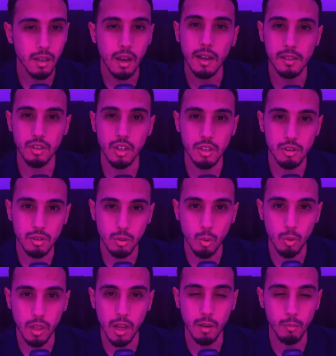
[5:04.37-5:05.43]
has just
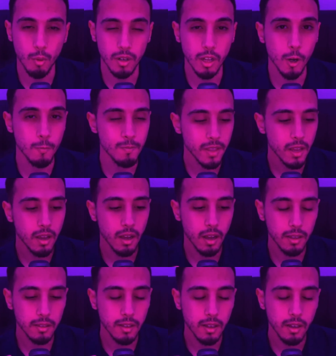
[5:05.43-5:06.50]
sold up right now.
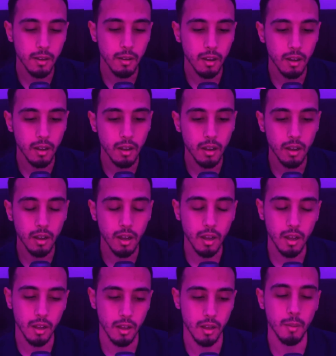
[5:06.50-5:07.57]
And
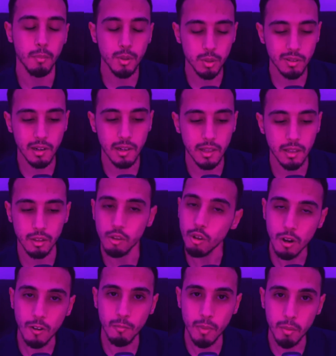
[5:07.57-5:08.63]
I personally
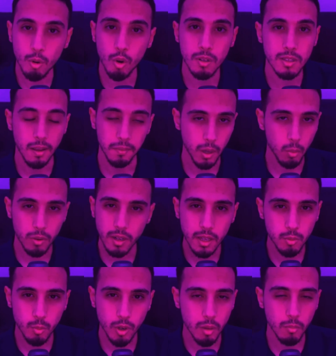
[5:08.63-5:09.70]
don't love meme coins, and I will
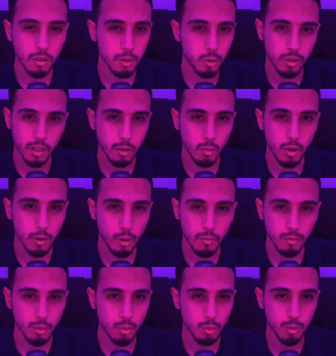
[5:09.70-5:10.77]
not recommend to any one
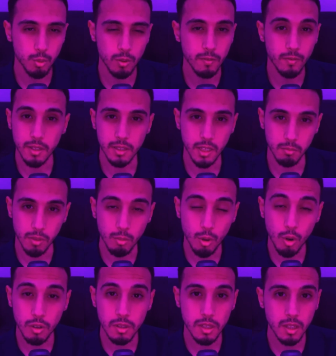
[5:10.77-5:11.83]
of you to invest in meme
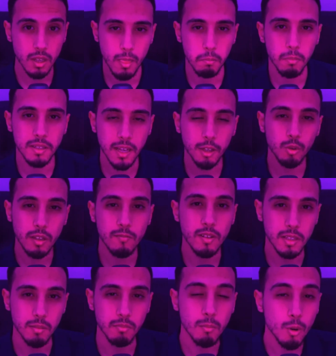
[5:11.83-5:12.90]
coins, but I do
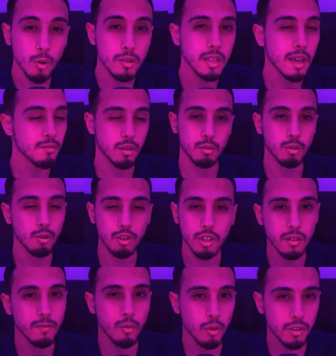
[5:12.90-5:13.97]
invest in meme coins after
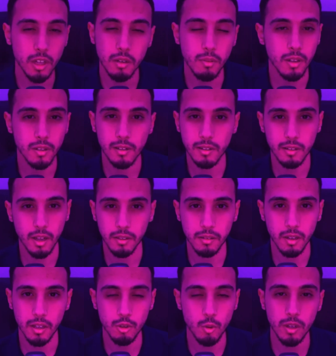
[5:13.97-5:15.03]
searching for them
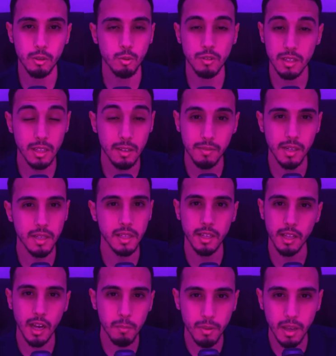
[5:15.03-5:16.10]
and trying to see if there is
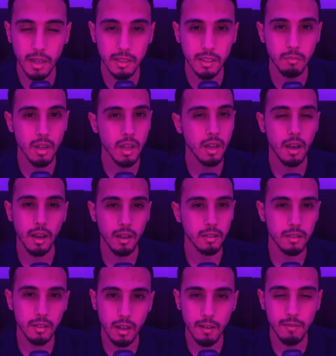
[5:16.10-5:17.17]
any hype behind them
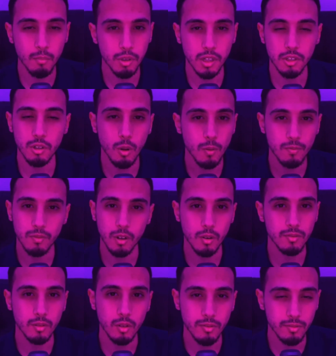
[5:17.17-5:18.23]
and have a potential
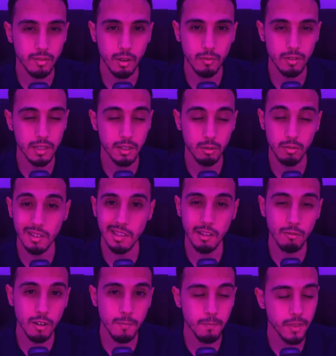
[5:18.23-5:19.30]
of getting to this level.